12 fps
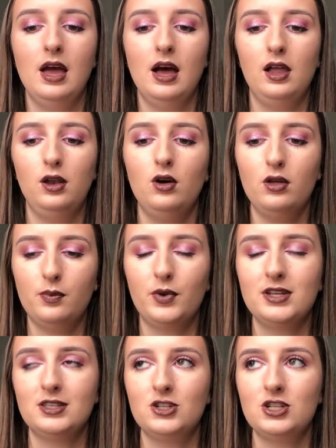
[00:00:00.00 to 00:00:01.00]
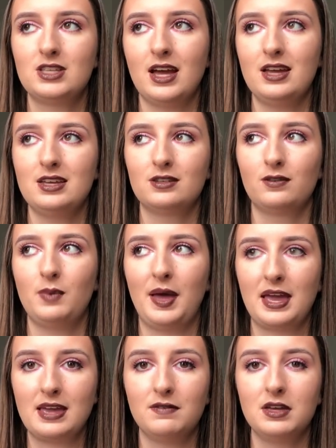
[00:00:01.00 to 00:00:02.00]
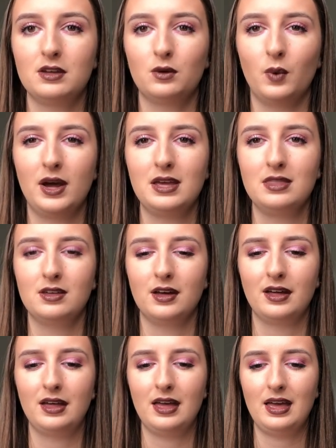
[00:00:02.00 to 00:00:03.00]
a lot of the praise that she's getting is for behaving in a way that